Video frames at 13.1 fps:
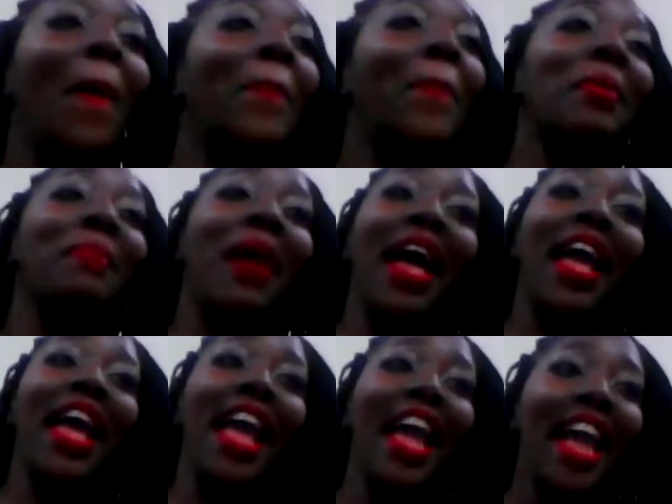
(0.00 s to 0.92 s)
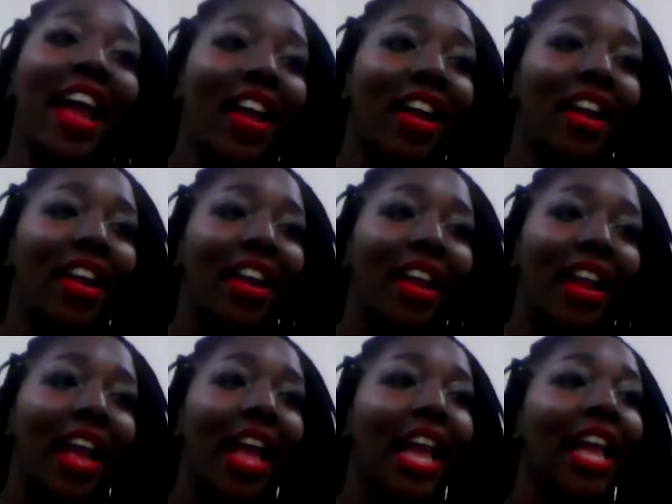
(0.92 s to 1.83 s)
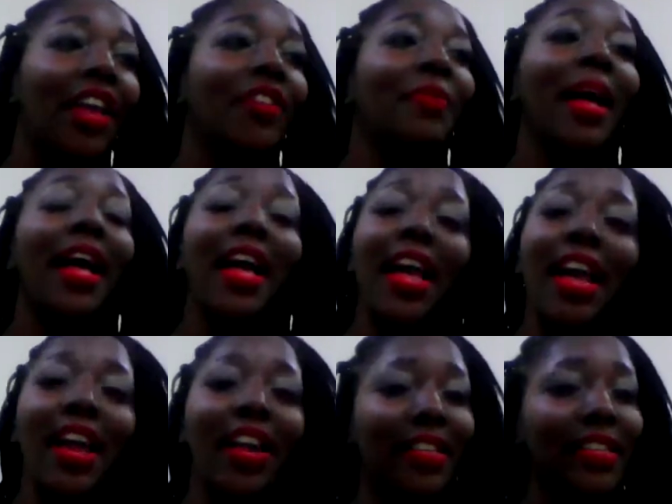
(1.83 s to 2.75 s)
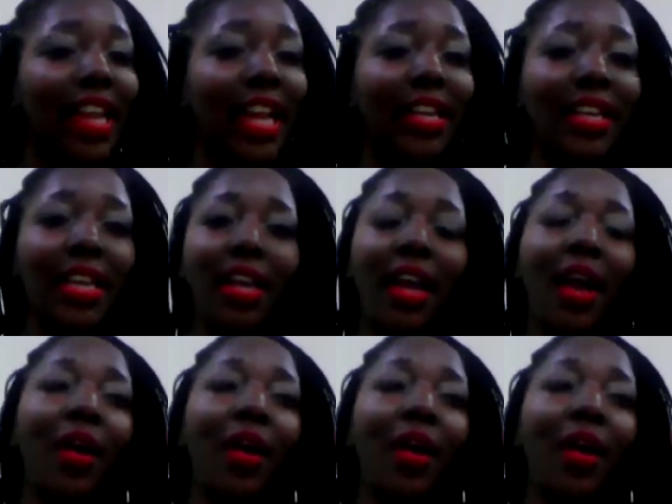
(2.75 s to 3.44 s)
But my hair, if my hair is not done,